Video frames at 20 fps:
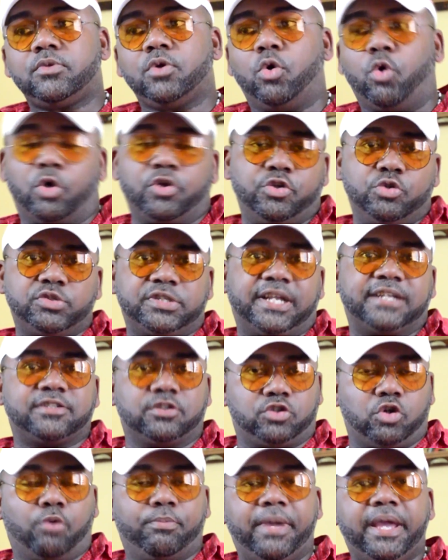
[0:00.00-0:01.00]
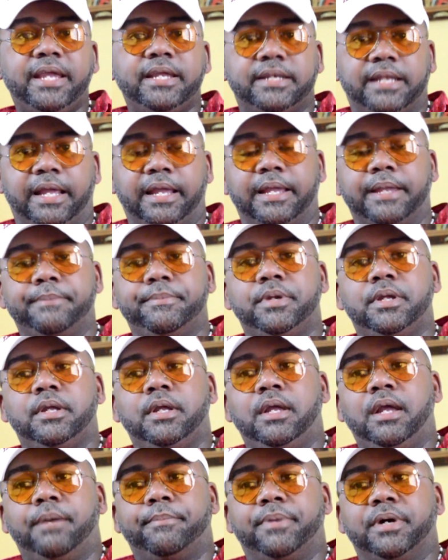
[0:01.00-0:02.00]
or use it as a domain name.
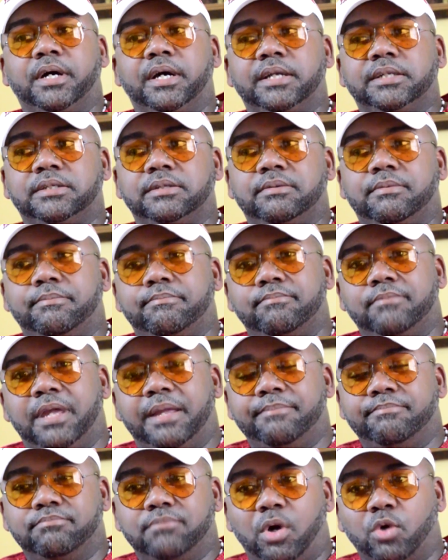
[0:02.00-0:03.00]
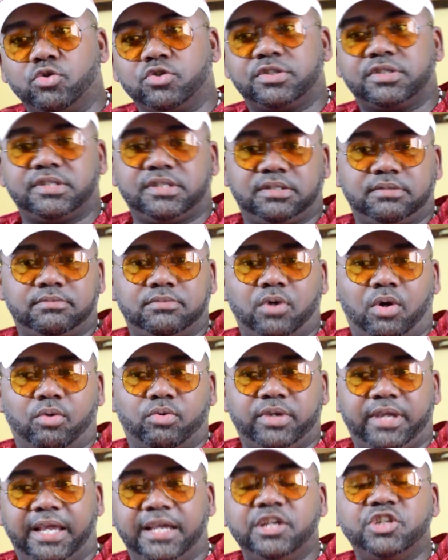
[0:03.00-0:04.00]
But in most
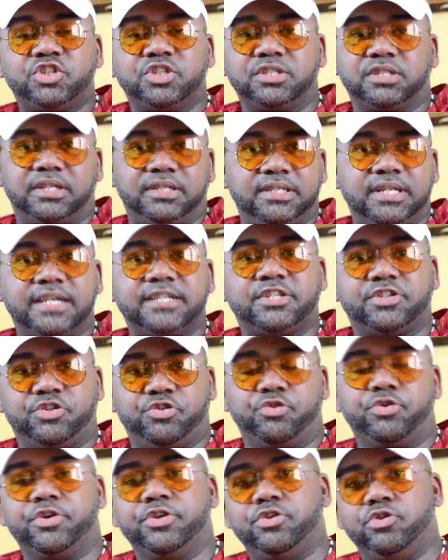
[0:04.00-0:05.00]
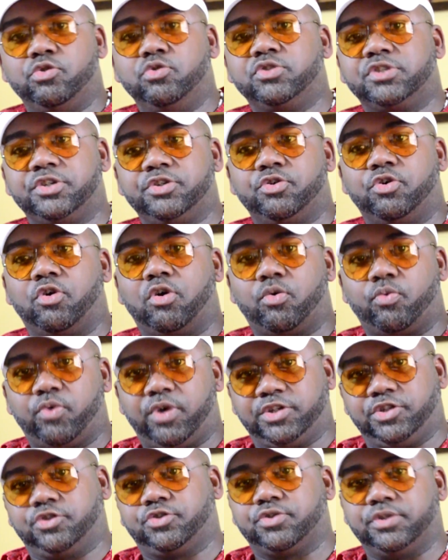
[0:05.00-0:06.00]
occasions, unless you're using your
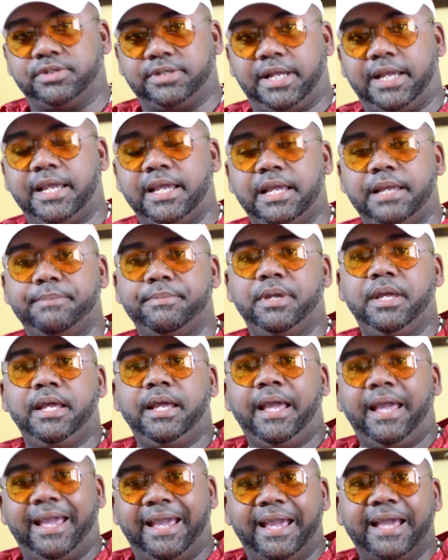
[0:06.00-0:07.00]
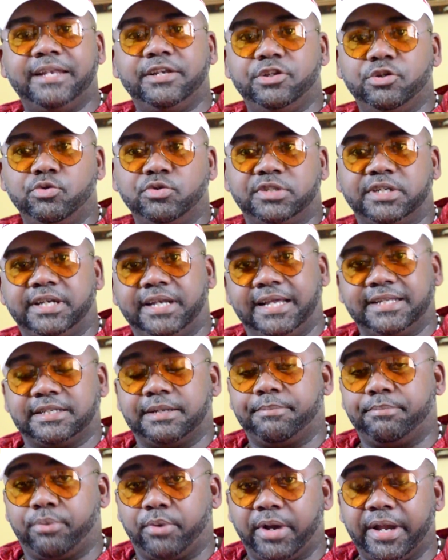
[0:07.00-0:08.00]
registered name and using it as
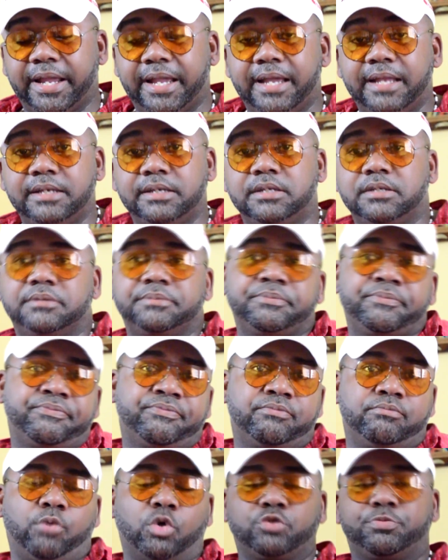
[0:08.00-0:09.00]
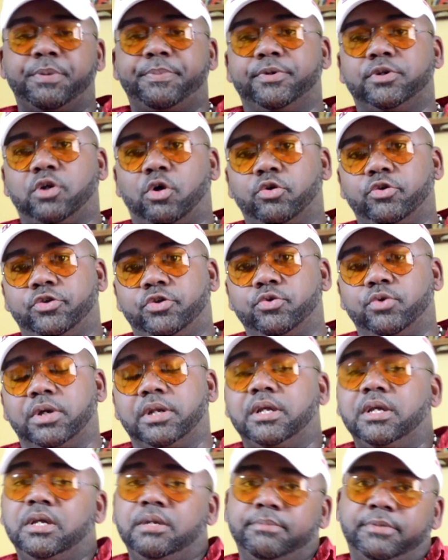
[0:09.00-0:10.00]
a brand, most people don't do
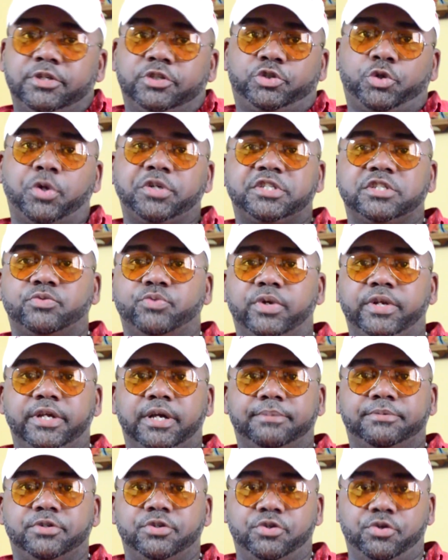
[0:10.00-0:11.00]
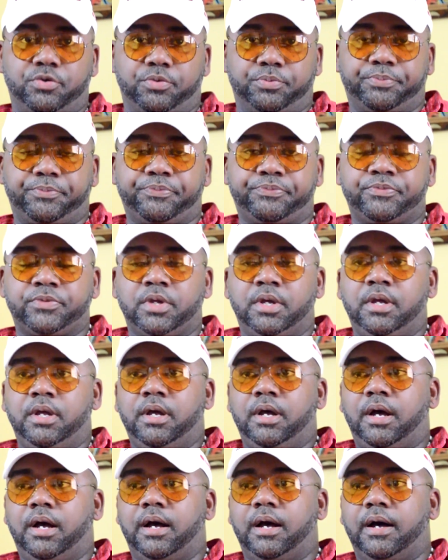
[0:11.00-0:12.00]
it. But the choice is really up to you.
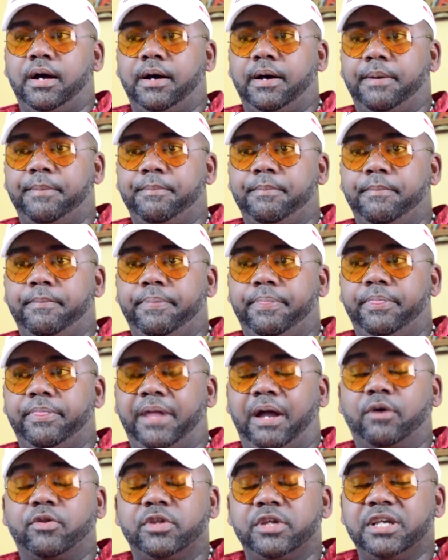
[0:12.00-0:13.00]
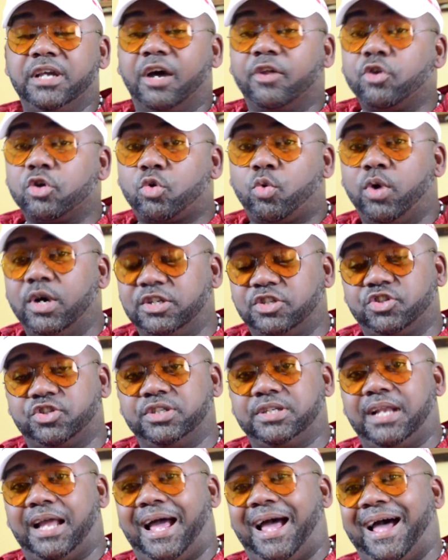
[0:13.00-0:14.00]
Um, now, the other
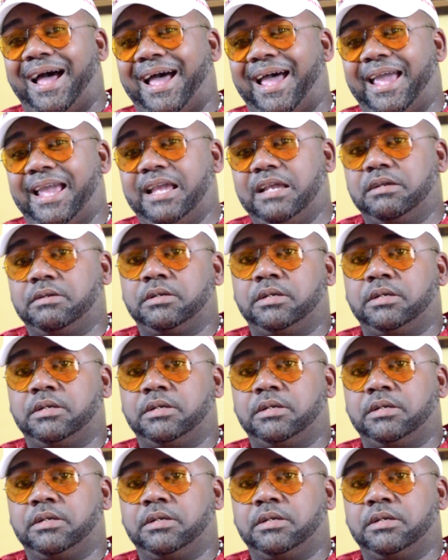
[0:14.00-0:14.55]
question I